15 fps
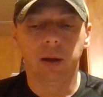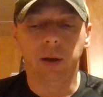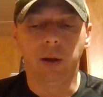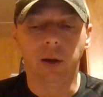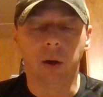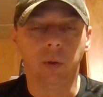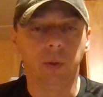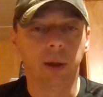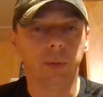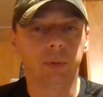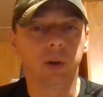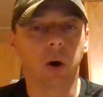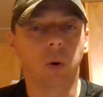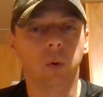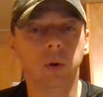Them
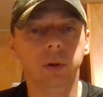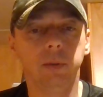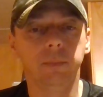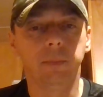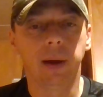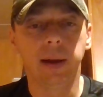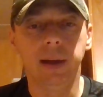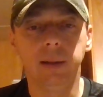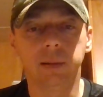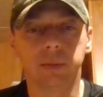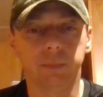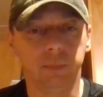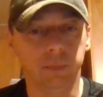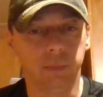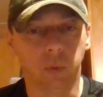corn and beans
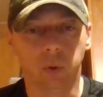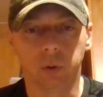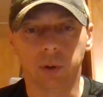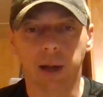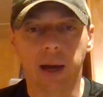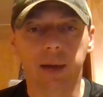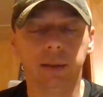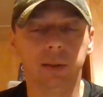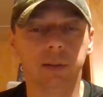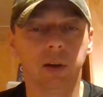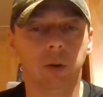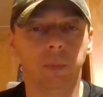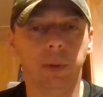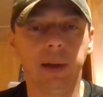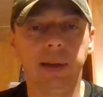more than likely is
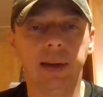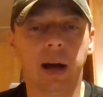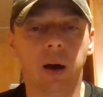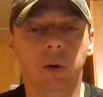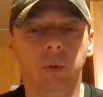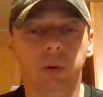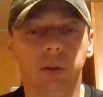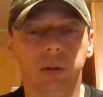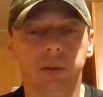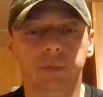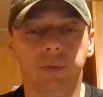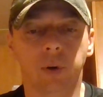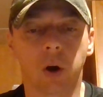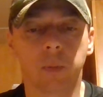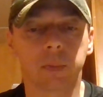going to be gone because the
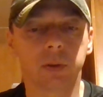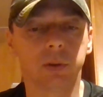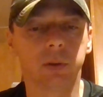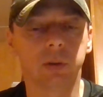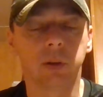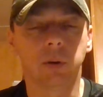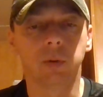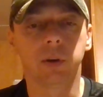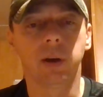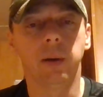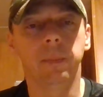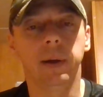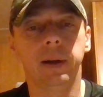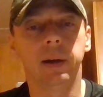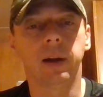farmers is going to
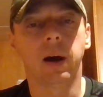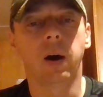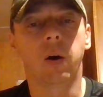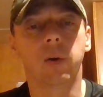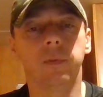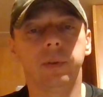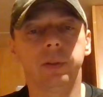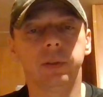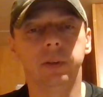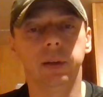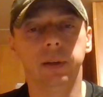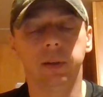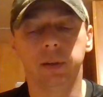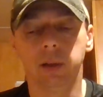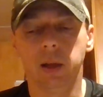come in and harvest
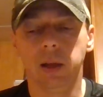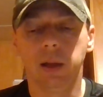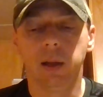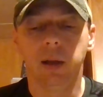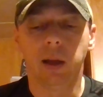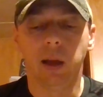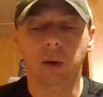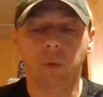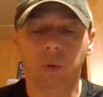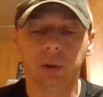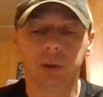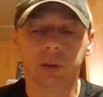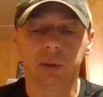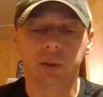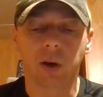it. And
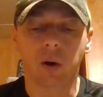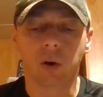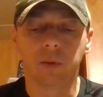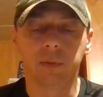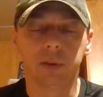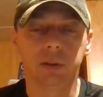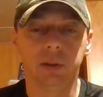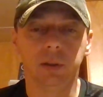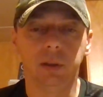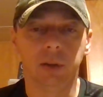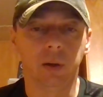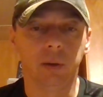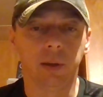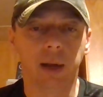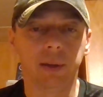once it's harvested,
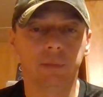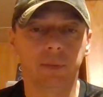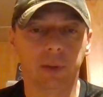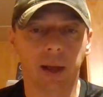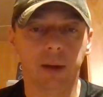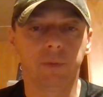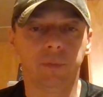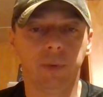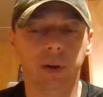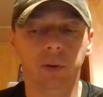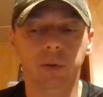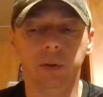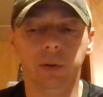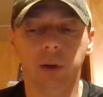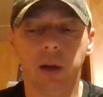that
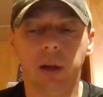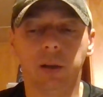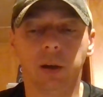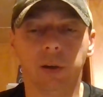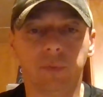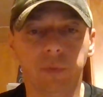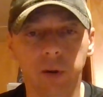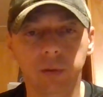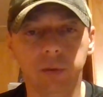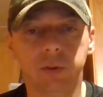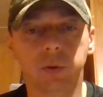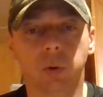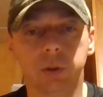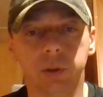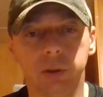food, their food
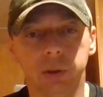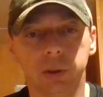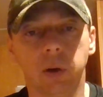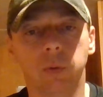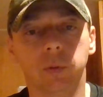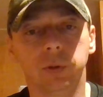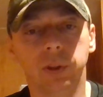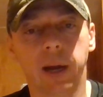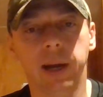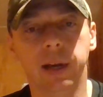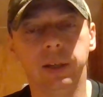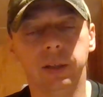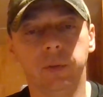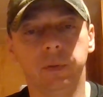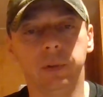sources is going to
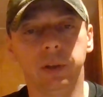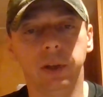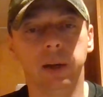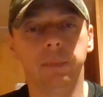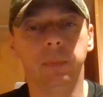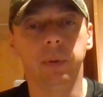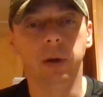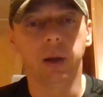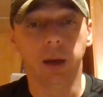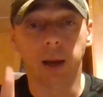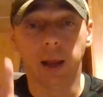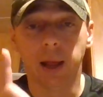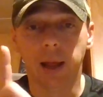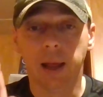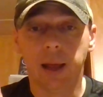change over the year. But
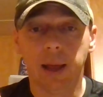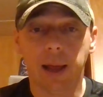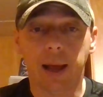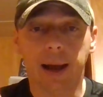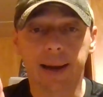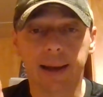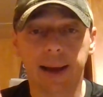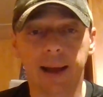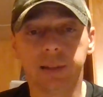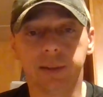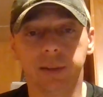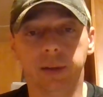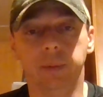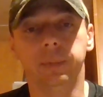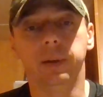I got
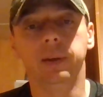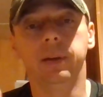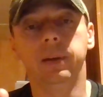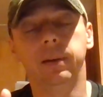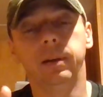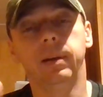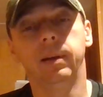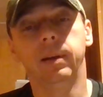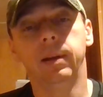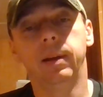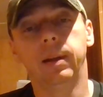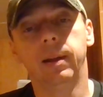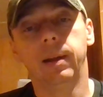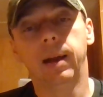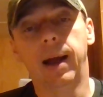something.
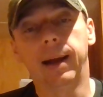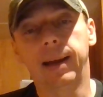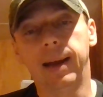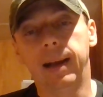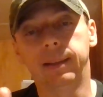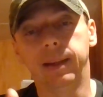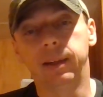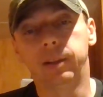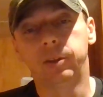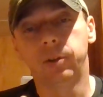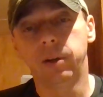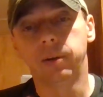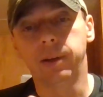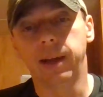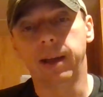I got that
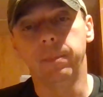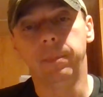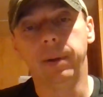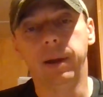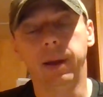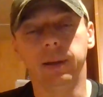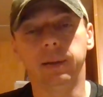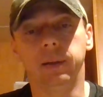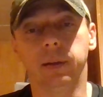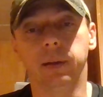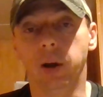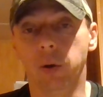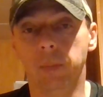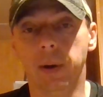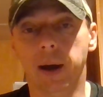trail cam pick to
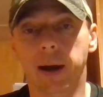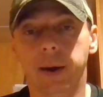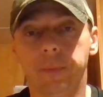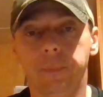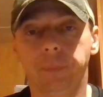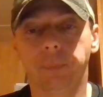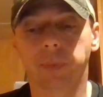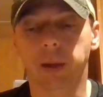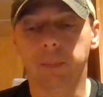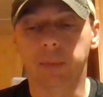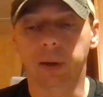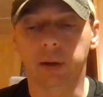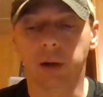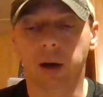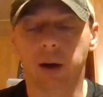go by. I'm
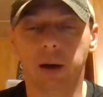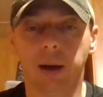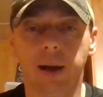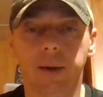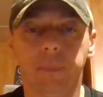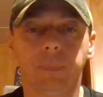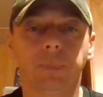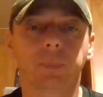like, all right.